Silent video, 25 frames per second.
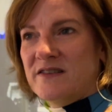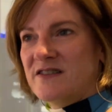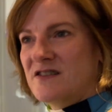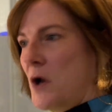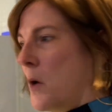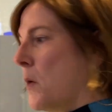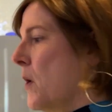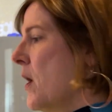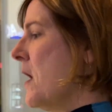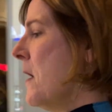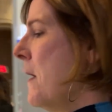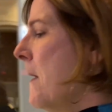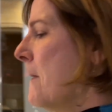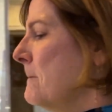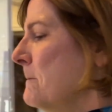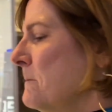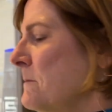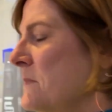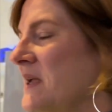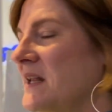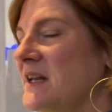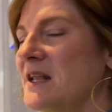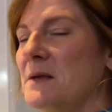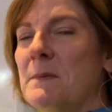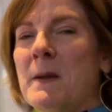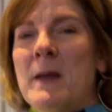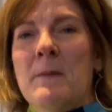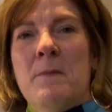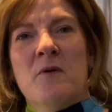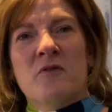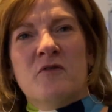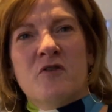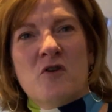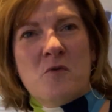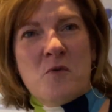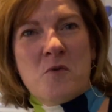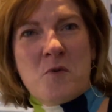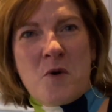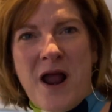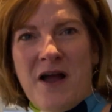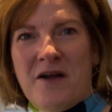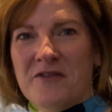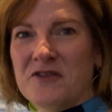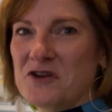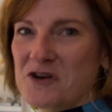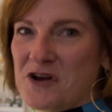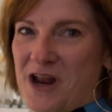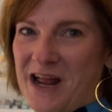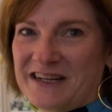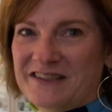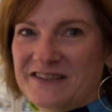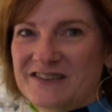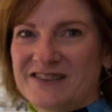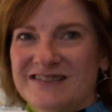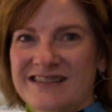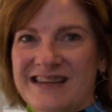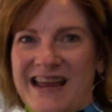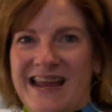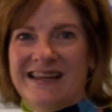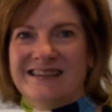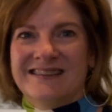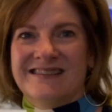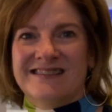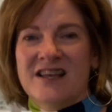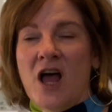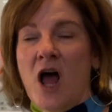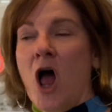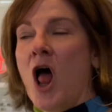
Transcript: So many people from around the United States